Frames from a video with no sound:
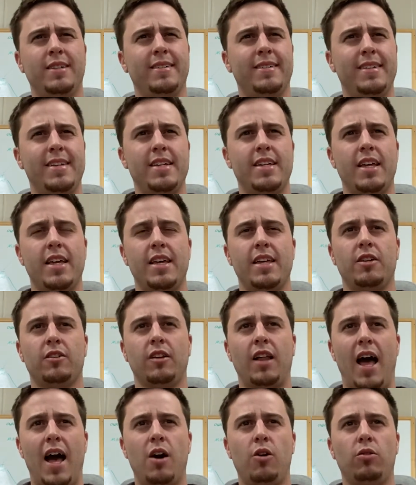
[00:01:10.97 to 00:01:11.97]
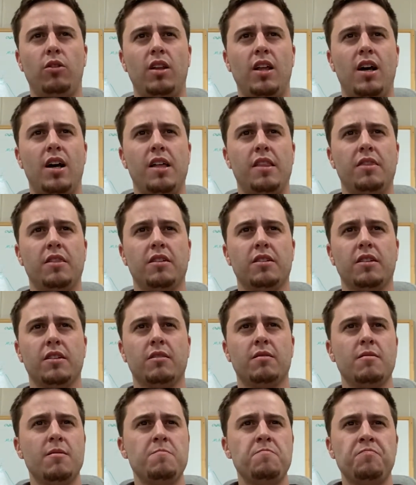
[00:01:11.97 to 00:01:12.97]
it'll outline
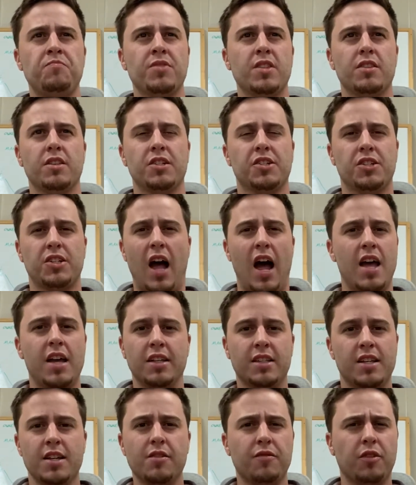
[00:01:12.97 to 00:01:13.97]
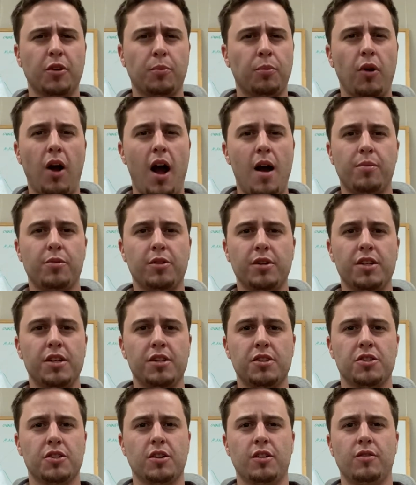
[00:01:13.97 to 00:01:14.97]
the scientific
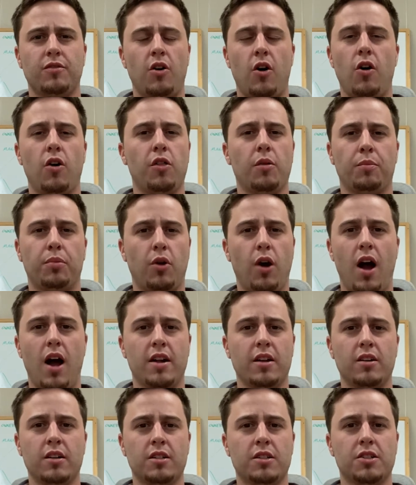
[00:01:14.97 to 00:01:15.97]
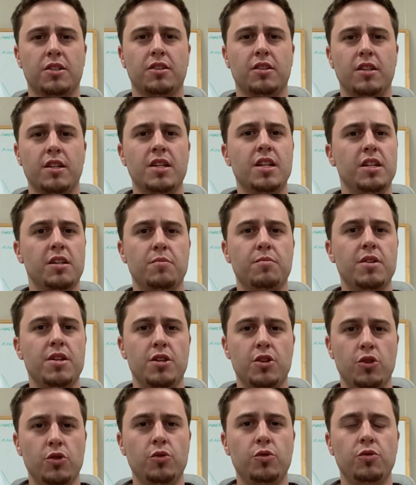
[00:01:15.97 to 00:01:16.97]
properties of all the products that need to be
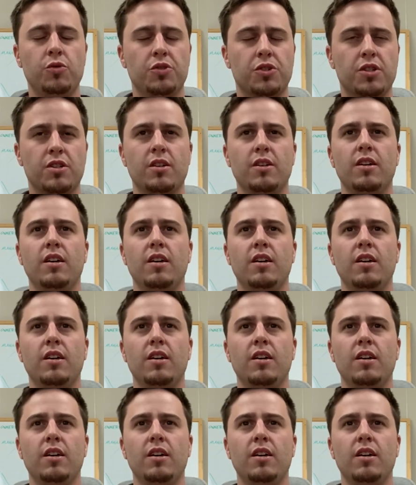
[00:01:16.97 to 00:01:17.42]
used,